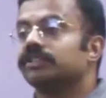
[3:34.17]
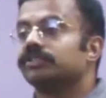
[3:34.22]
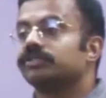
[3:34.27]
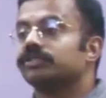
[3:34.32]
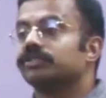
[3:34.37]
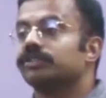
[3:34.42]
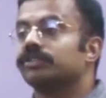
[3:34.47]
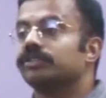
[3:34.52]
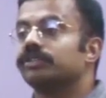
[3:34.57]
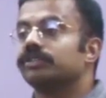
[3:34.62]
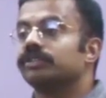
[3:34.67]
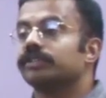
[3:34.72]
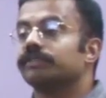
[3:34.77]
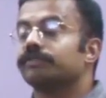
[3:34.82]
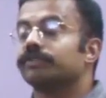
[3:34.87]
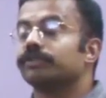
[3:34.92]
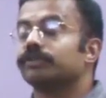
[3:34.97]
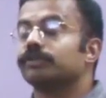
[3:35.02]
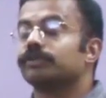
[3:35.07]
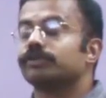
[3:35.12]
So
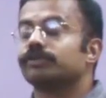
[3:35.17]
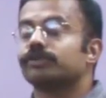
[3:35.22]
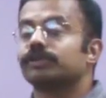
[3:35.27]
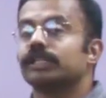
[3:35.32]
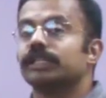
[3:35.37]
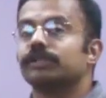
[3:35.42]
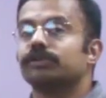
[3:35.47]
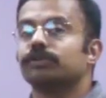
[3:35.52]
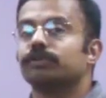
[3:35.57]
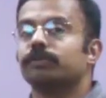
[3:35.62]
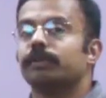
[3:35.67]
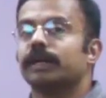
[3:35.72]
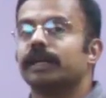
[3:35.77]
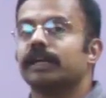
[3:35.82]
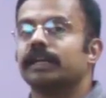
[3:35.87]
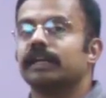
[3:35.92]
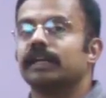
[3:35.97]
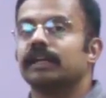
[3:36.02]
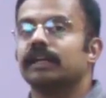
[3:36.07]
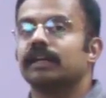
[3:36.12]
if you see
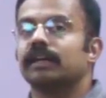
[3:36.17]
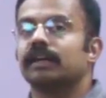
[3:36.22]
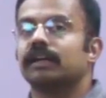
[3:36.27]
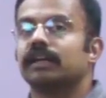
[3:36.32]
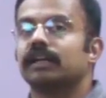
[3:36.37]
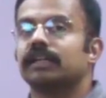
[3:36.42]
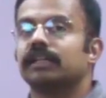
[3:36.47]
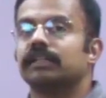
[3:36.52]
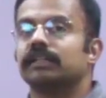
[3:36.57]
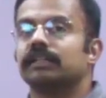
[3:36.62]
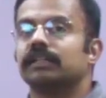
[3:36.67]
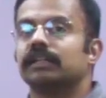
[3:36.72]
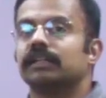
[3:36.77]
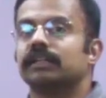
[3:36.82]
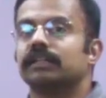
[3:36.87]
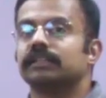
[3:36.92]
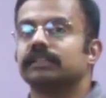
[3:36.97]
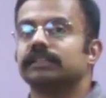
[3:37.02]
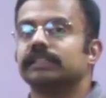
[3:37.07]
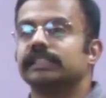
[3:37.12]
Dubai and
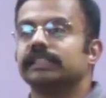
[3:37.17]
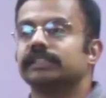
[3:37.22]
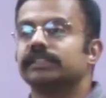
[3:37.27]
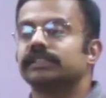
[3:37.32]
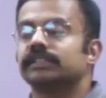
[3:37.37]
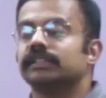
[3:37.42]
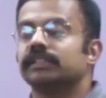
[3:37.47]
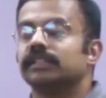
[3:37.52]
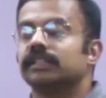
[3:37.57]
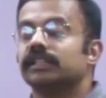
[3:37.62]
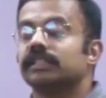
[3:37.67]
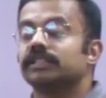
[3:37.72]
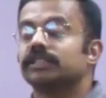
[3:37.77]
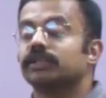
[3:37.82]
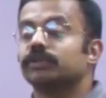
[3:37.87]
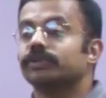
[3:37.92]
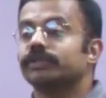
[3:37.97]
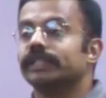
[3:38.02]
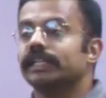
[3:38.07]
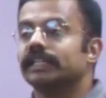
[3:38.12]
these
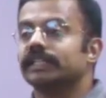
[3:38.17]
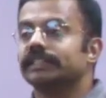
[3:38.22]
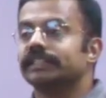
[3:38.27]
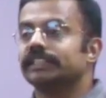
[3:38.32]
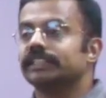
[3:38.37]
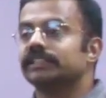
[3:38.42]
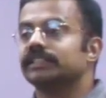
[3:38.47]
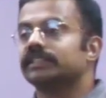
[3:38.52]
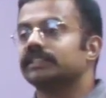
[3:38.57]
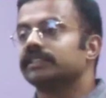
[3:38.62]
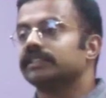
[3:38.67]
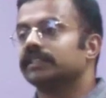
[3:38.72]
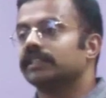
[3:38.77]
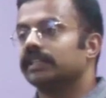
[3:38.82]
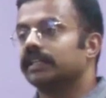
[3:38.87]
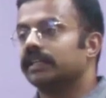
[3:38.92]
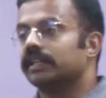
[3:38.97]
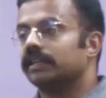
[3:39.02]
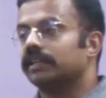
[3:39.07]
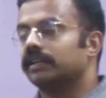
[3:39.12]
Saudi and these
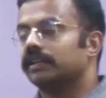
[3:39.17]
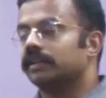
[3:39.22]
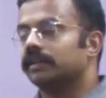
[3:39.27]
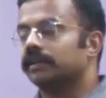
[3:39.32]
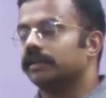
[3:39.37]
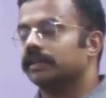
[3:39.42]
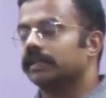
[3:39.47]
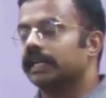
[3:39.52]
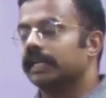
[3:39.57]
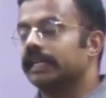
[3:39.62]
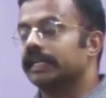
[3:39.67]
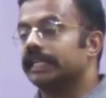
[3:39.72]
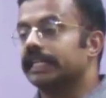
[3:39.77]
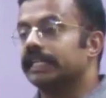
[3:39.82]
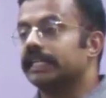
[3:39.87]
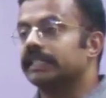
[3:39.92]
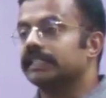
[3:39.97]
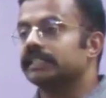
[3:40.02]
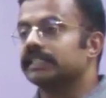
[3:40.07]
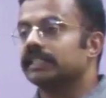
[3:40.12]

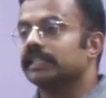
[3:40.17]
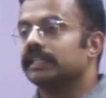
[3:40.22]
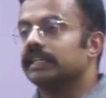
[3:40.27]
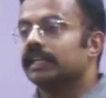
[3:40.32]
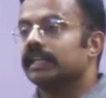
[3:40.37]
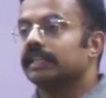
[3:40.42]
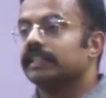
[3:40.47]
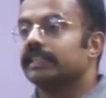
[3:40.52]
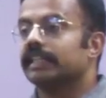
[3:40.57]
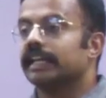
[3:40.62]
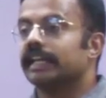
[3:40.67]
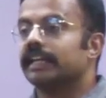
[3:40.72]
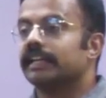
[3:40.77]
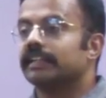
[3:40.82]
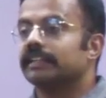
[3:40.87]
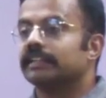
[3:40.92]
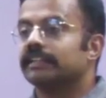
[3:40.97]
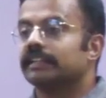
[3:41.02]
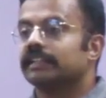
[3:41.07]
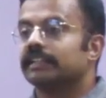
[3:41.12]
countries,
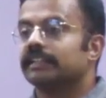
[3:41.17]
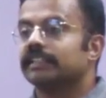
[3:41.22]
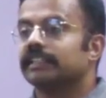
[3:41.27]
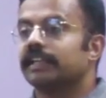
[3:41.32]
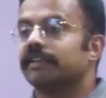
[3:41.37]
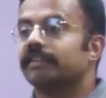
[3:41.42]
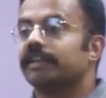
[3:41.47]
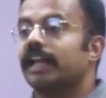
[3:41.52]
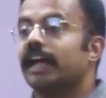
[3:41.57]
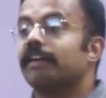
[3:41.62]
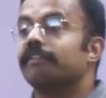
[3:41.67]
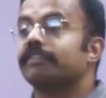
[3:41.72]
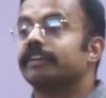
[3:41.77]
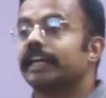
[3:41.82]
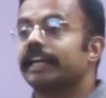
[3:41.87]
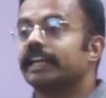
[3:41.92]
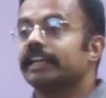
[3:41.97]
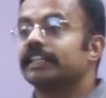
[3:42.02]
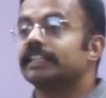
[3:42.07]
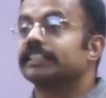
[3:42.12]
they will have
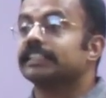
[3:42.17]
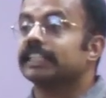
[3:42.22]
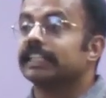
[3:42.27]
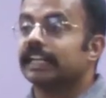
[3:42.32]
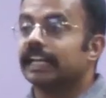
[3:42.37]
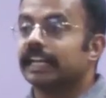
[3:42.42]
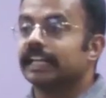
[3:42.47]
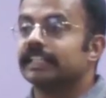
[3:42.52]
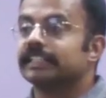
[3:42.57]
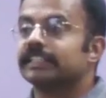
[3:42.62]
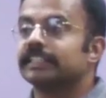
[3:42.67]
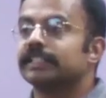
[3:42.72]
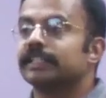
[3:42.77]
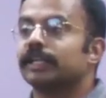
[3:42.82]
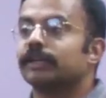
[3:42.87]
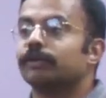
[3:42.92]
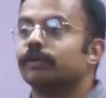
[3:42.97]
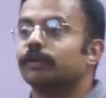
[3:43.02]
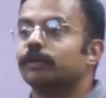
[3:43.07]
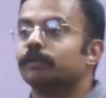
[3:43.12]
tigers and lions in
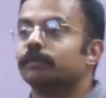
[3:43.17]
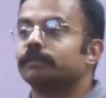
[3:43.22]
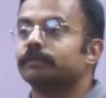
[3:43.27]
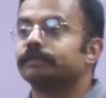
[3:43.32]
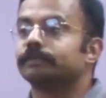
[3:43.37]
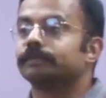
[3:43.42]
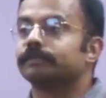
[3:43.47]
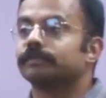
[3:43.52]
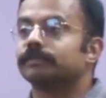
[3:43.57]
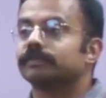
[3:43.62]
their home.